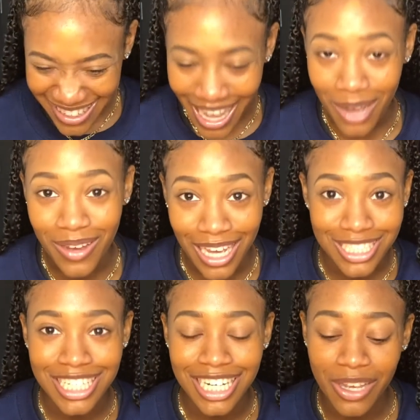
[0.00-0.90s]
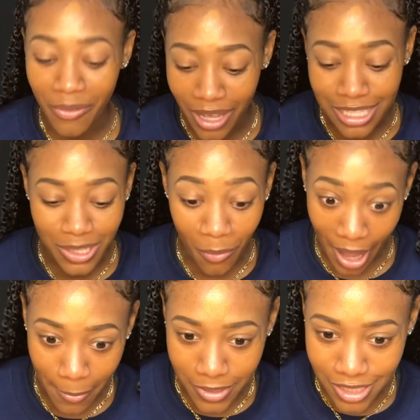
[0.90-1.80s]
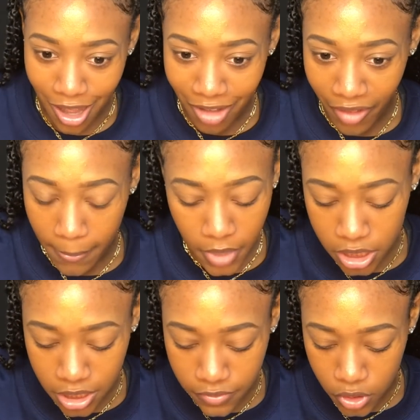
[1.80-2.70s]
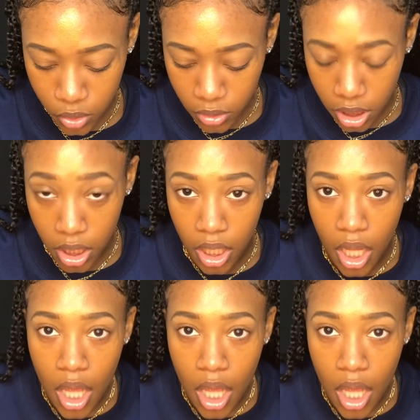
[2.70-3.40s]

I'm actually going to wipe it off. I'm not even joking.